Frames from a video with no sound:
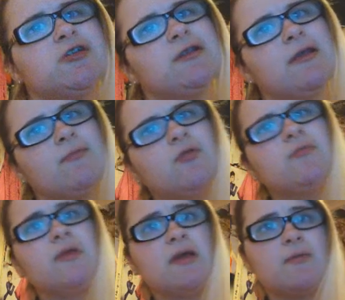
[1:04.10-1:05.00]
you little
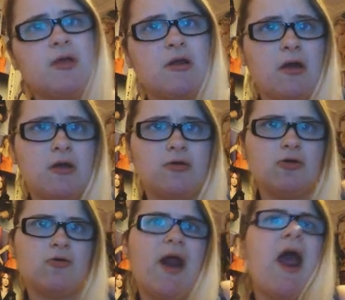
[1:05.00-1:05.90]
thing been on the
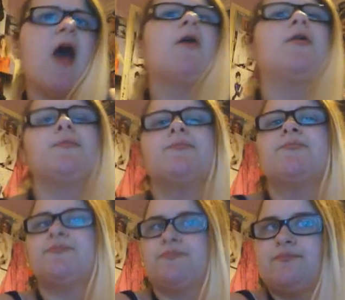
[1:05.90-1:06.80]
ground?
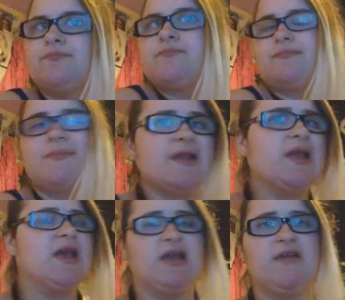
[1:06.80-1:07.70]

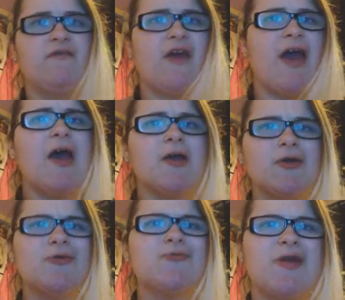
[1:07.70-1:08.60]

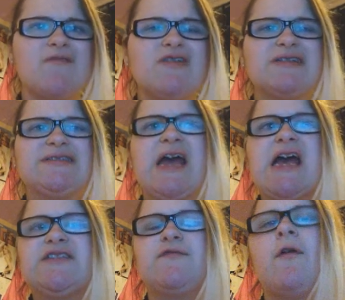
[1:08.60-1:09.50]
Evacuate the
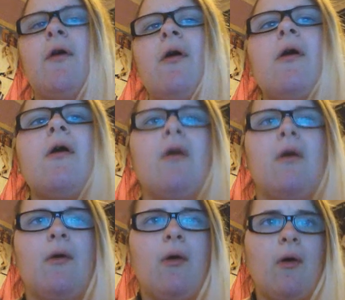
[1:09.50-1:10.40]
dance floor.
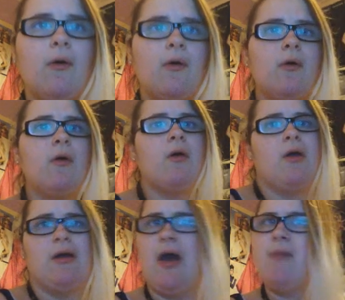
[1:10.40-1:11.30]
Oh,
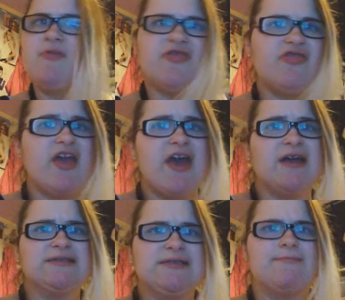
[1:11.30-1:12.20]
I'm
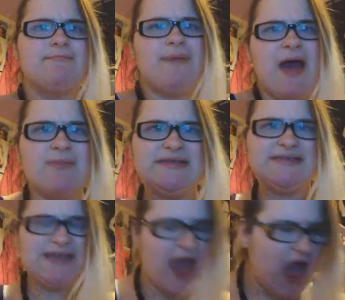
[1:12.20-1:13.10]
affected by the
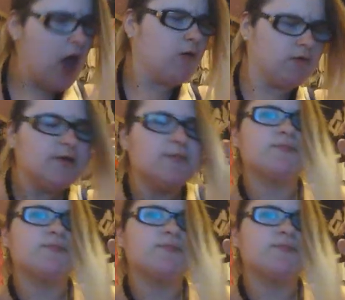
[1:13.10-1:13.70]
sound.